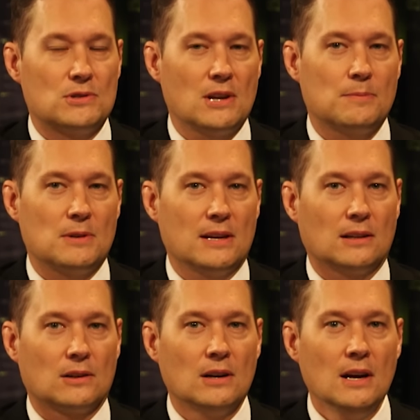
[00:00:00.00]
stood up to
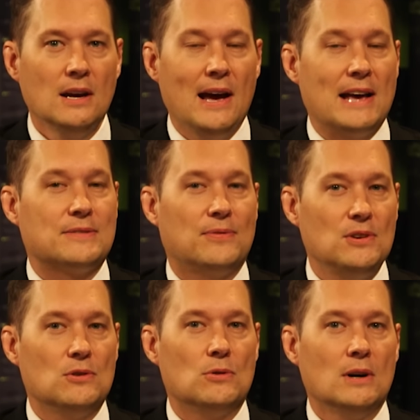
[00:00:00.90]
Hitler as
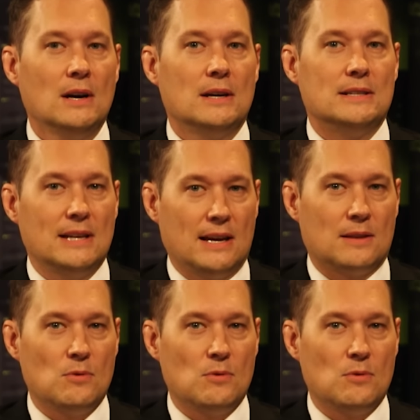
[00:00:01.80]
few did.